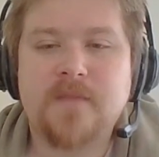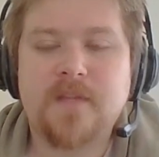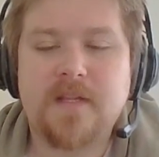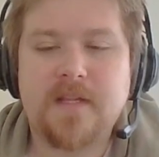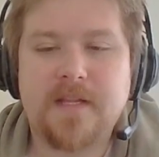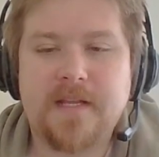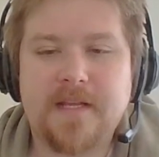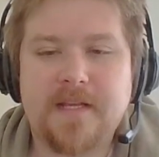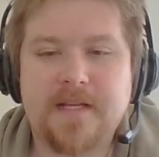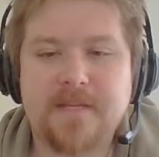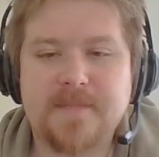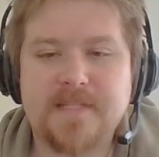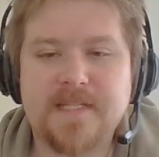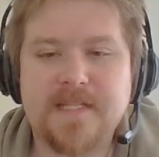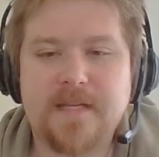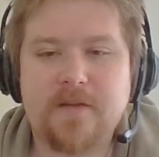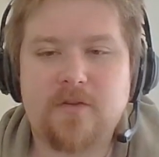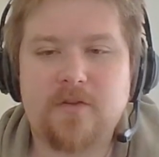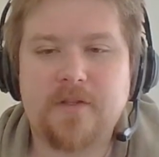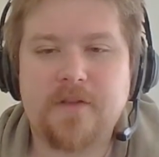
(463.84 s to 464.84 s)
Here
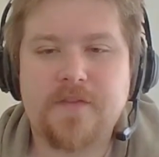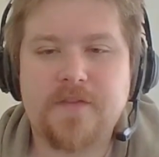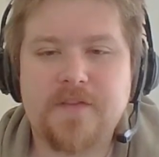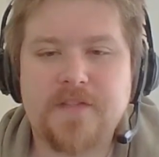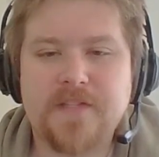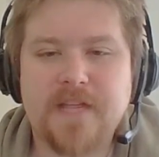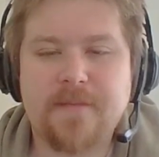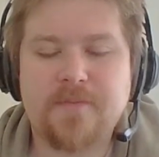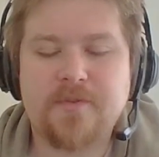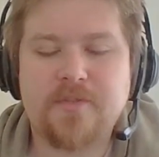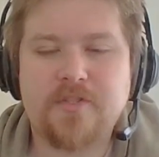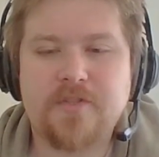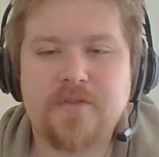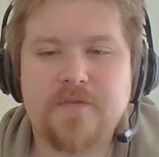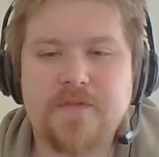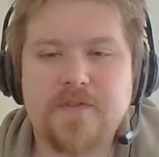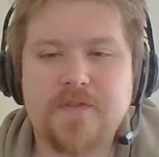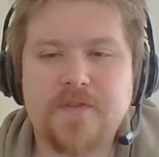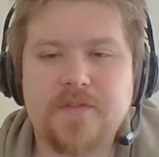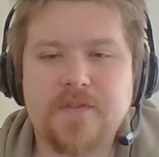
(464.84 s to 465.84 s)
comes all of the
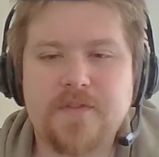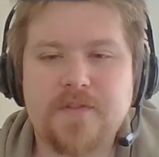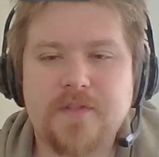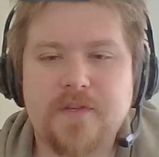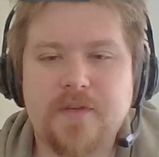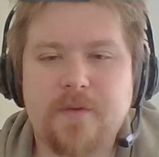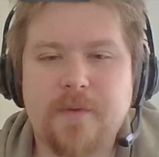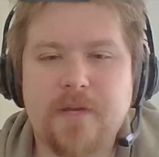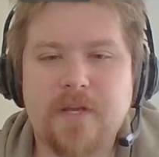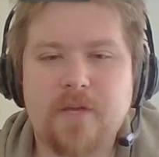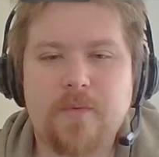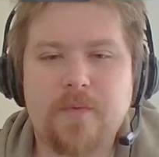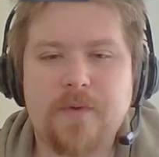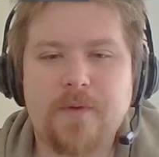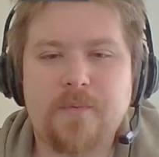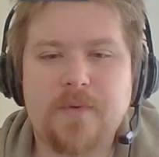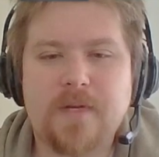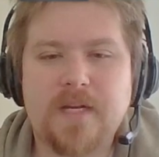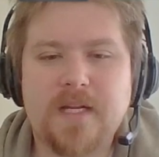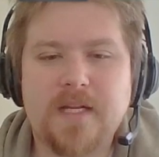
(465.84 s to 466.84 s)
Sabertooths. So we're going to
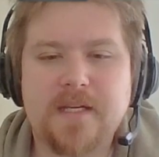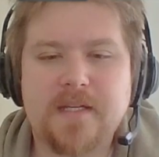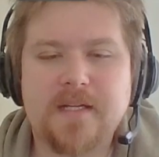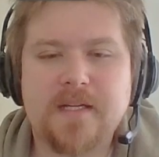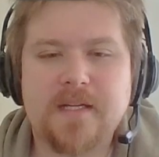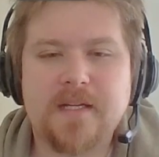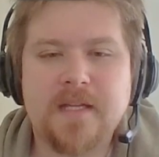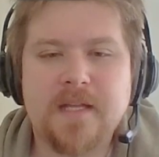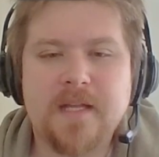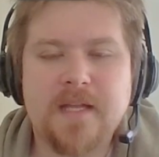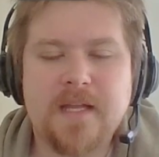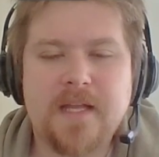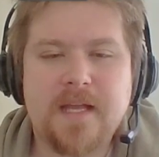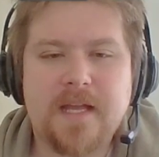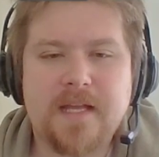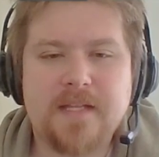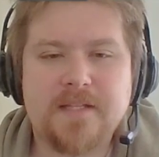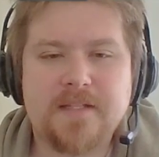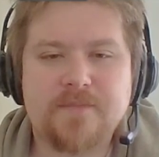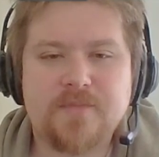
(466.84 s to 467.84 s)
win Wakanda.
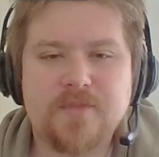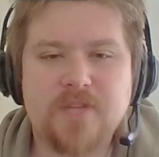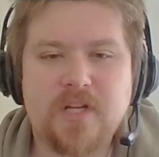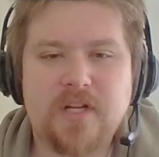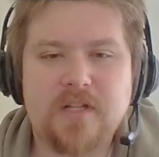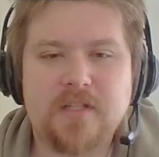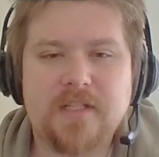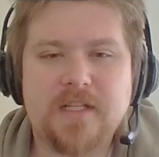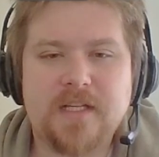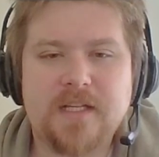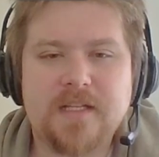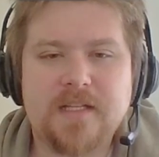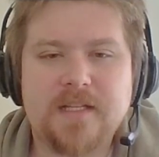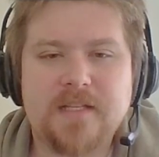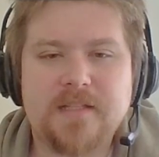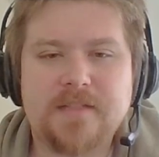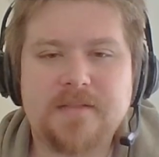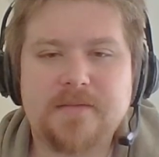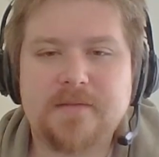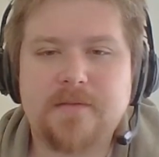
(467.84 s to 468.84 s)
Enzim
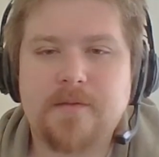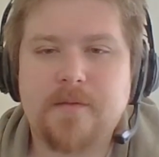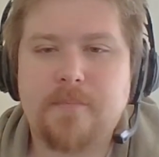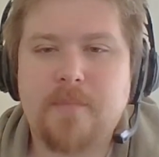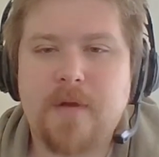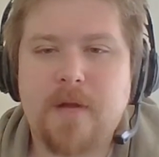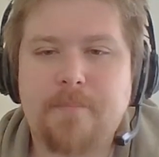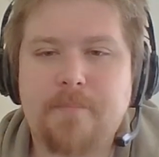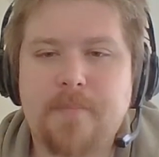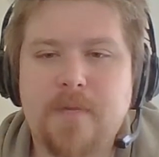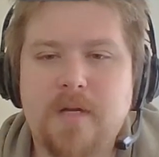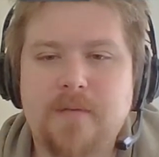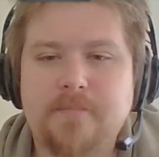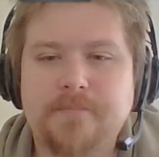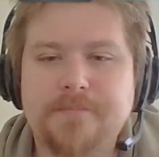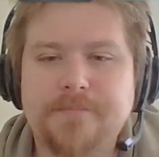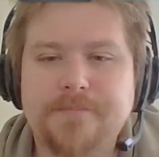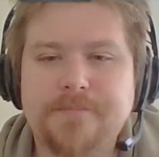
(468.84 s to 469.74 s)
Zola. Pop pop.